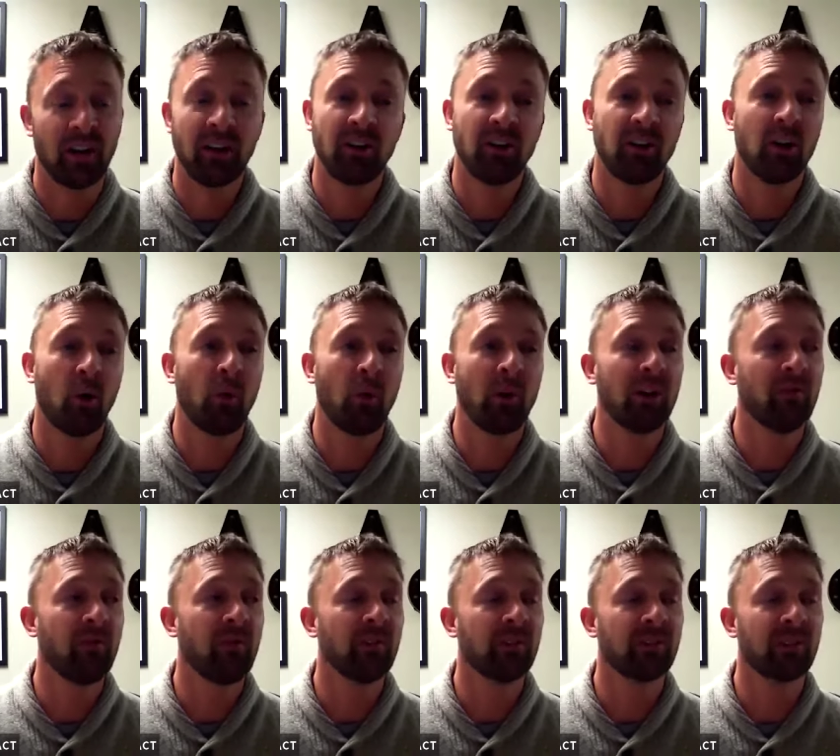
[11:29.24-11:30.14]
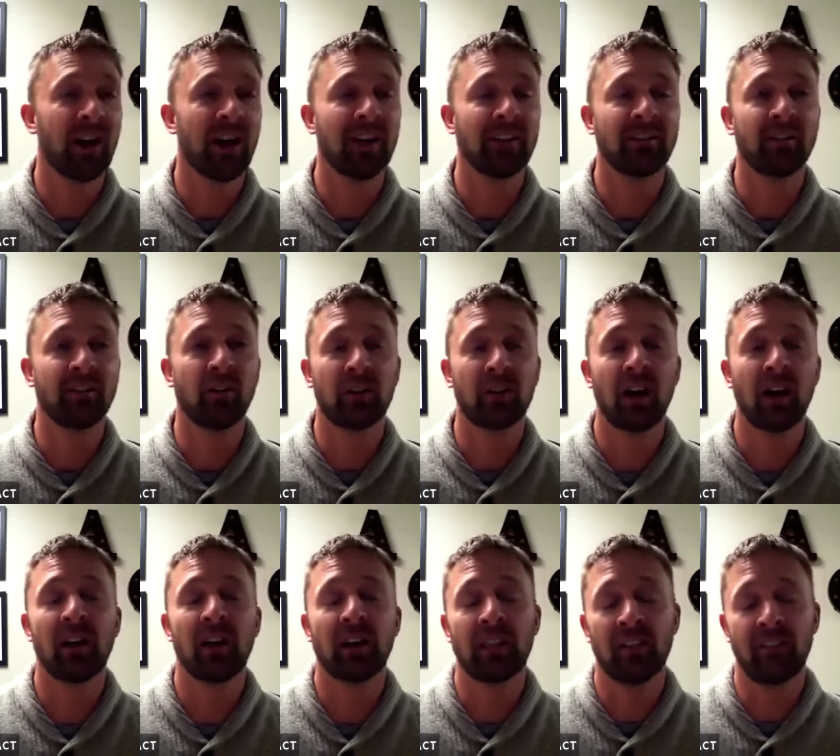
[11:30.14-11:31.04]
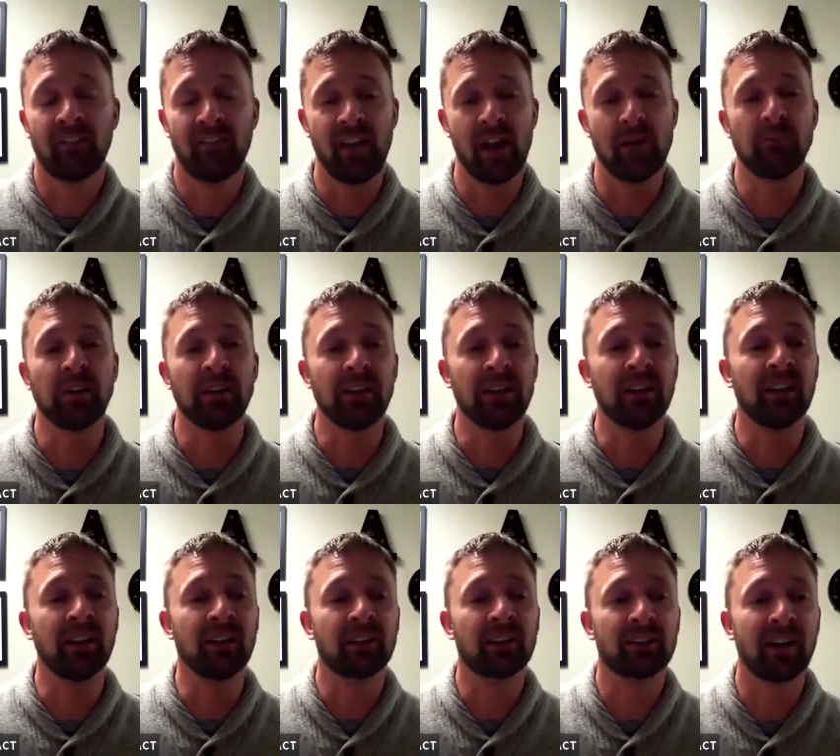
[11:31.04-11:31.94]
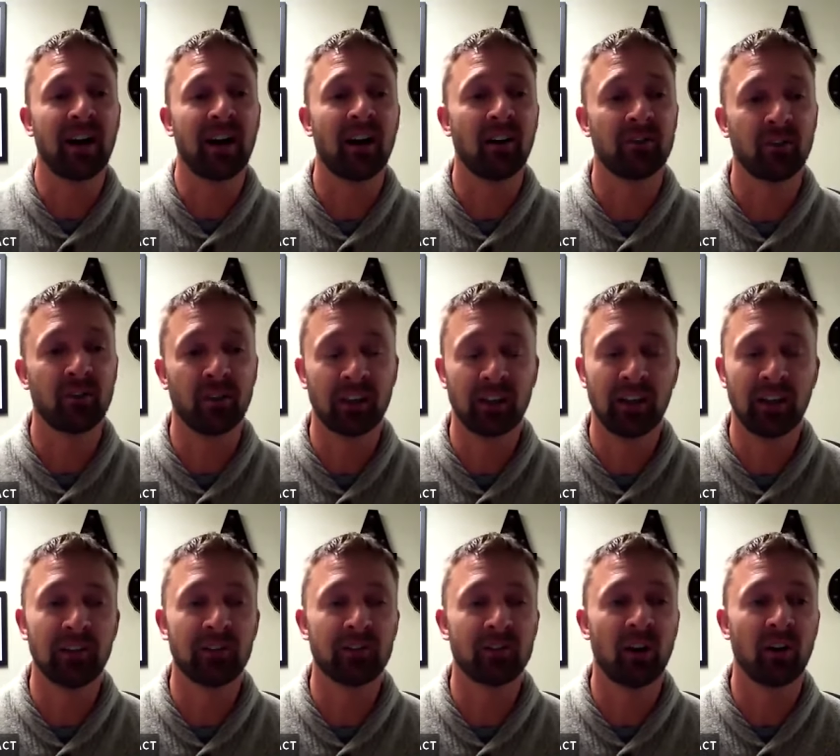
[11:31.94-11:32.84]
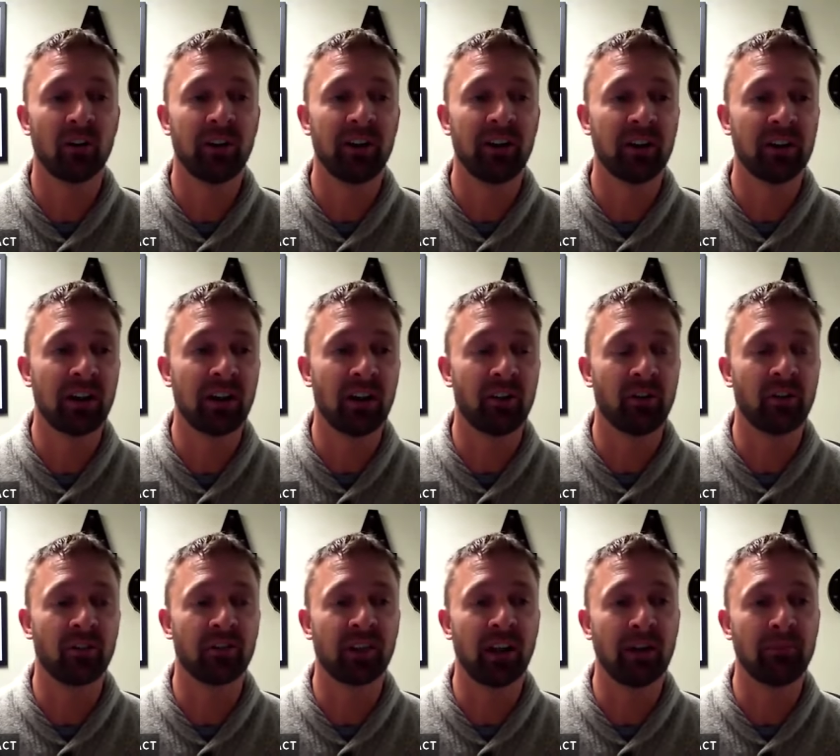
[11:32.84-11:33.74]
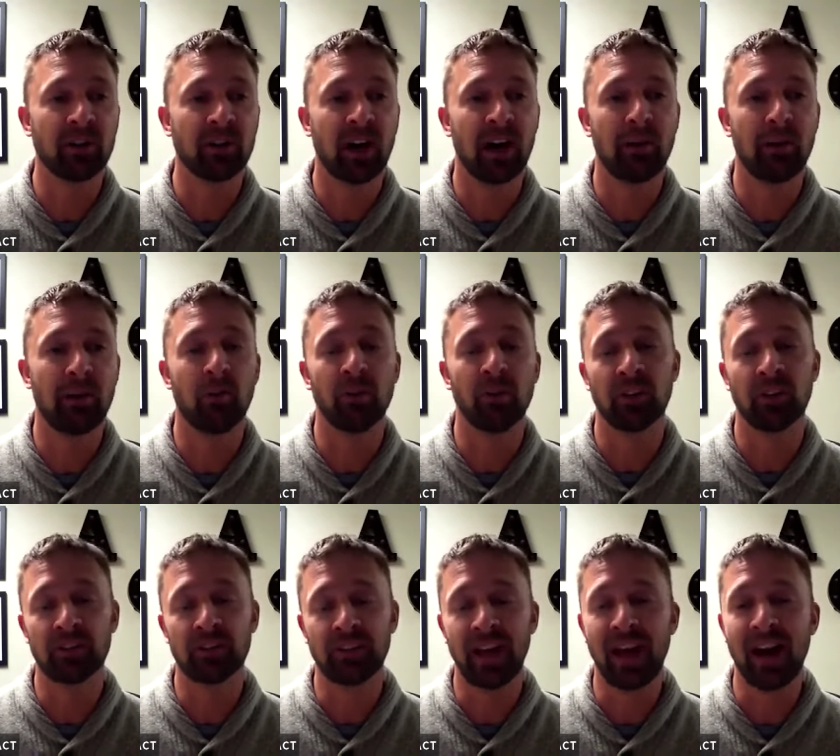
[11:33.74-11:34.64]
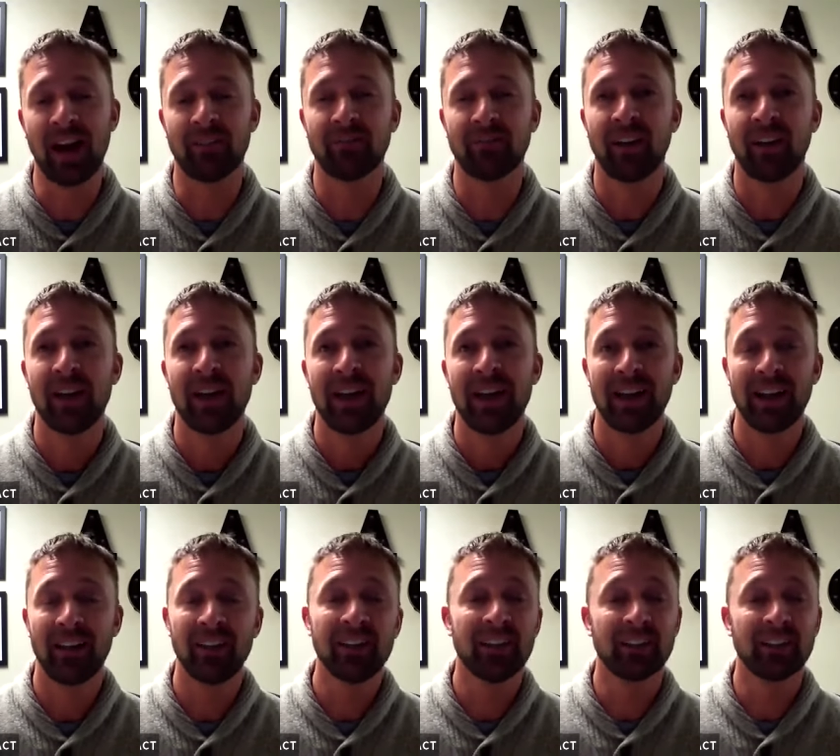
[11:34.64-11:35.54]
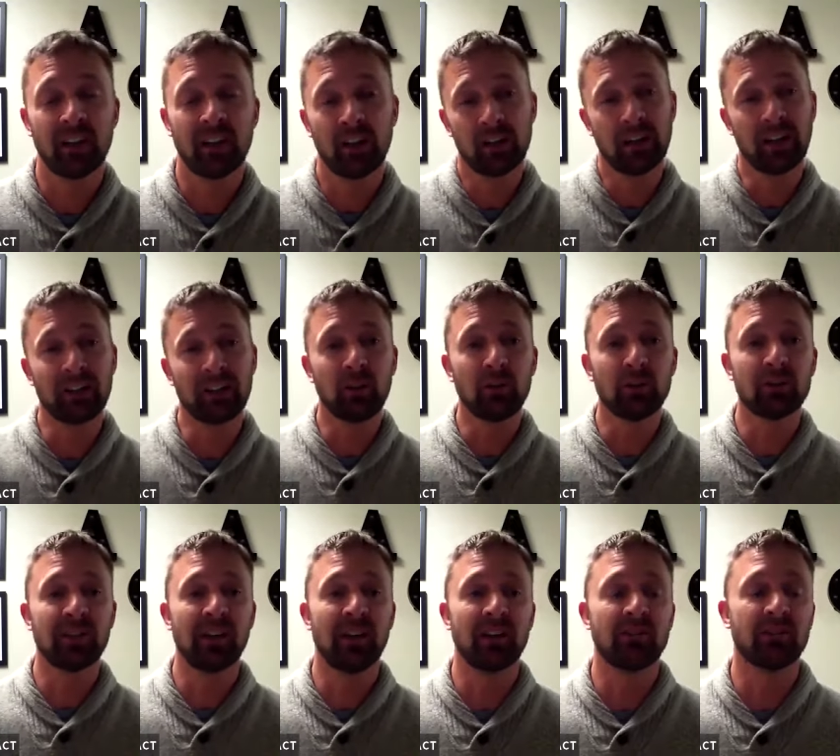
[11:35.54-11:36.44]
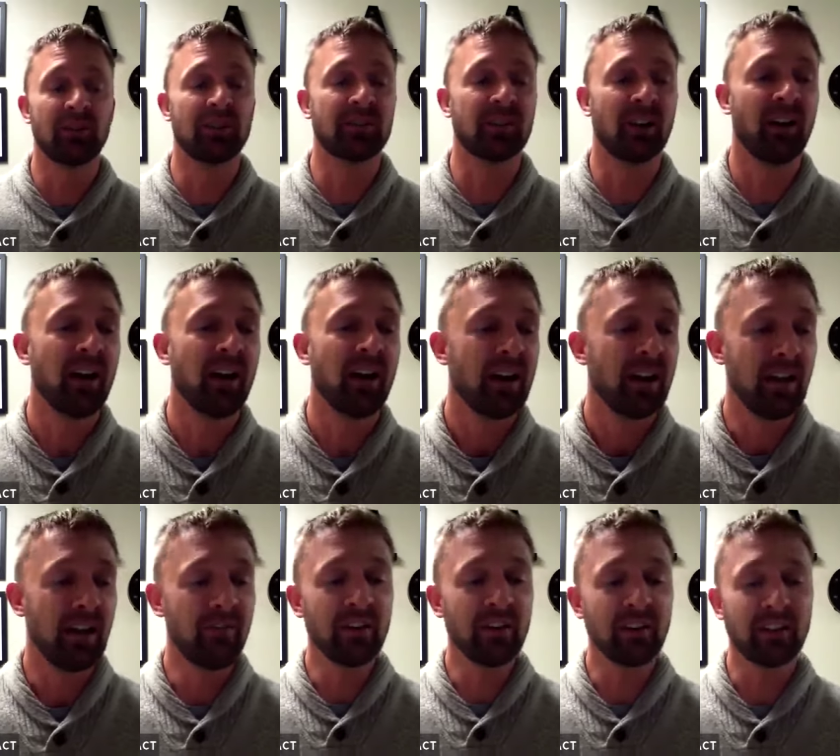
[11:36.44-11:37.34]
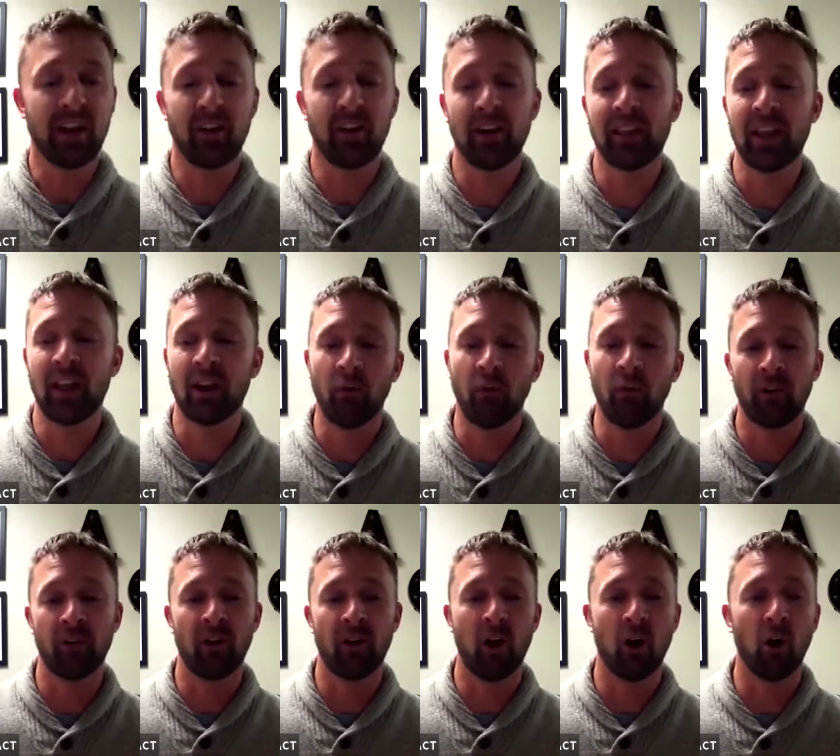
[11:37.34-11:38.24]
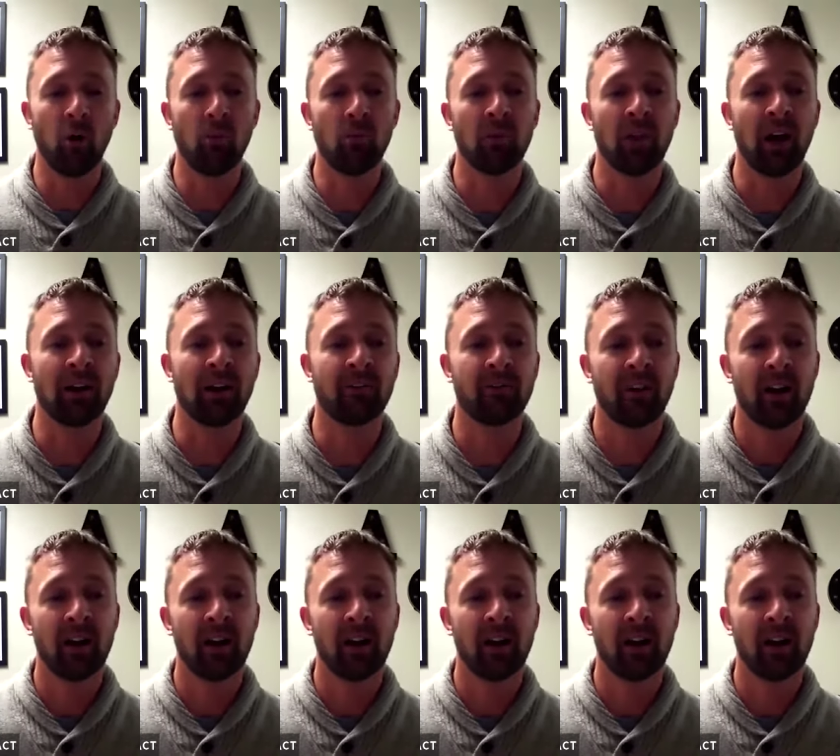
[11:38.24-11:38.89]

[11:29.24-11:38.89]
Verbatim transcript: and you know we emphasize you know kind of like the family eating style so the kids are all eating together at the same time with the staff and i think that like you said teresa even carrying that over to the home life